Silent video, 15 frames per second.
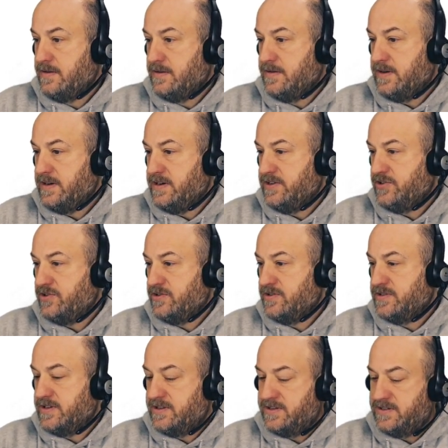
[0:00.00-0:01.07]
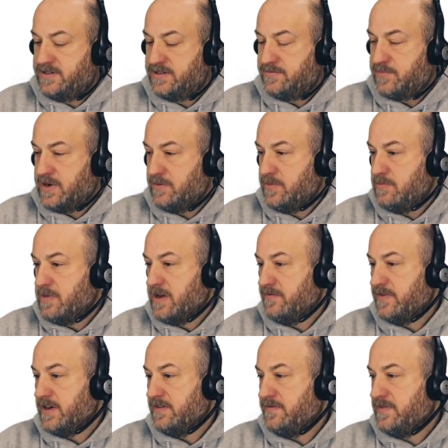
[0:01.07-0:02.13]
And the insurance on this is probably about
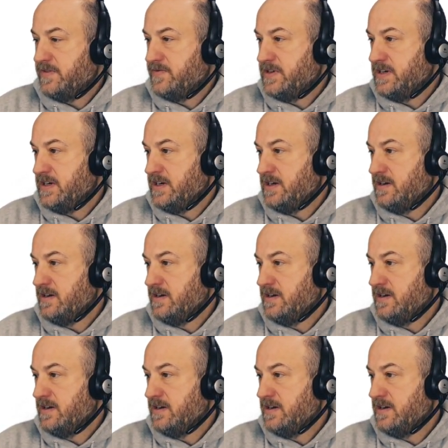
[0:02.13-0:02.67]
$550.